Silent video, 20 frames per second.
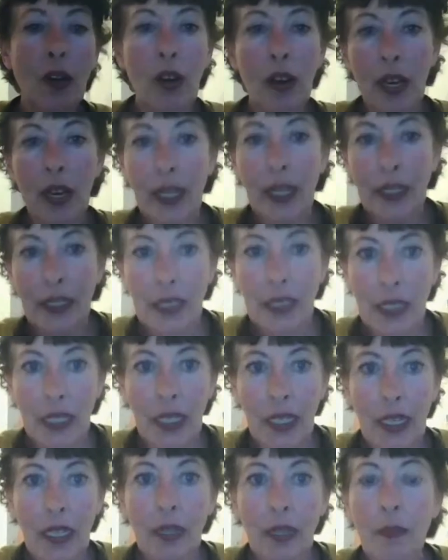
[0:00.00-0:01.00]

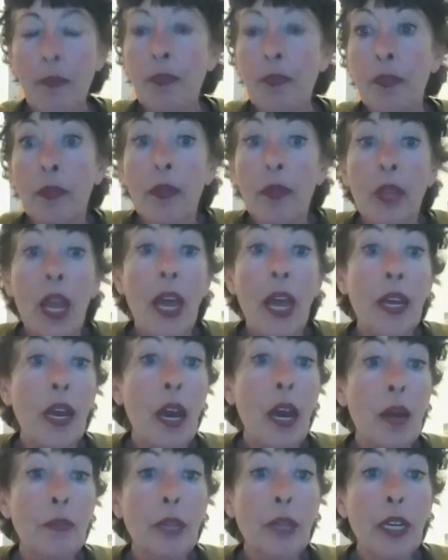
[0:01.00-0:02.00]
Augustine and
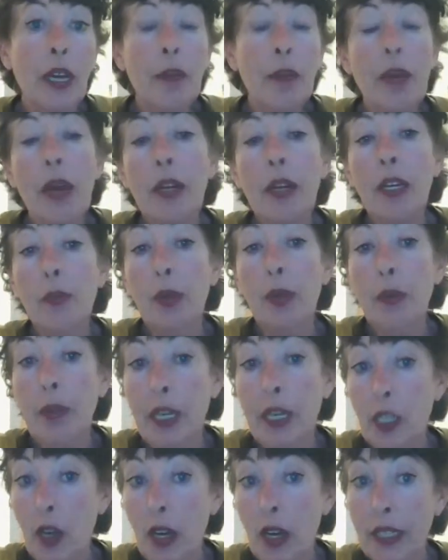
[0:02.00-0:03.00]
I'm going to I'm not going to bring my
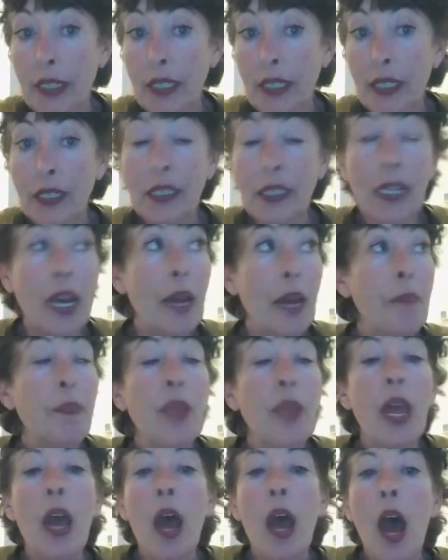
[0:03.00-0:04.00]
dogs this time.
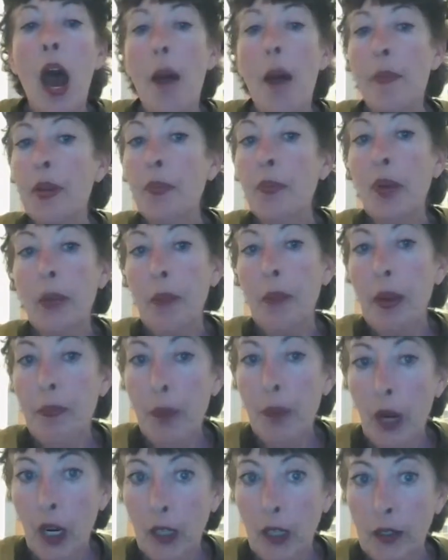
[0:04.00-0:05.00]
I'm going to bring my
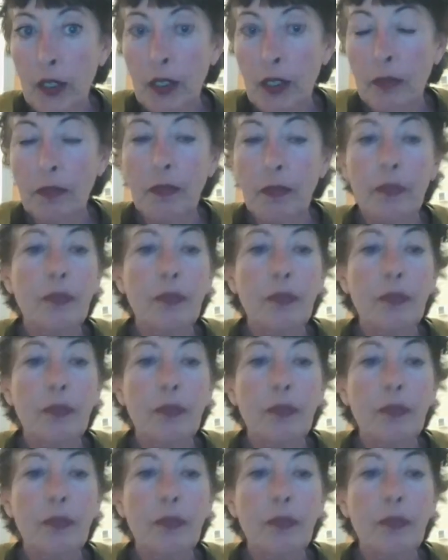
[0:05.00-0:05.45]
birds.